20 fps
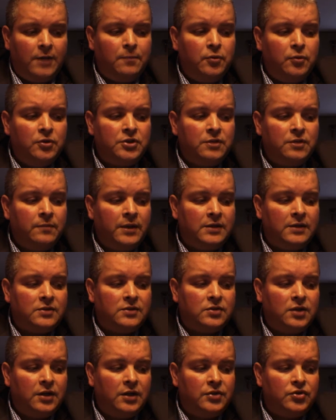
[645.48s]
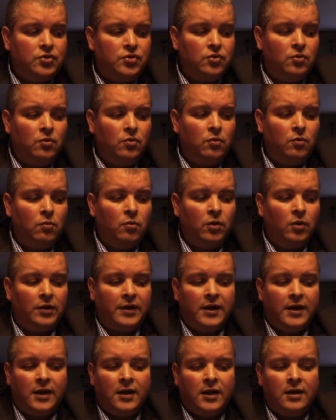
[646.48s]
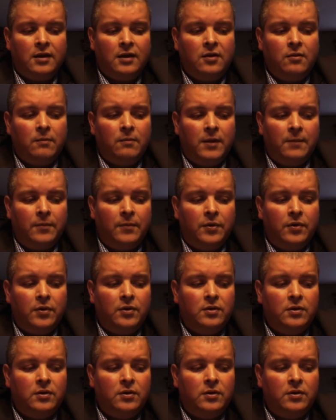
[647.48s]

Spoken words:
push them as you will a gang member.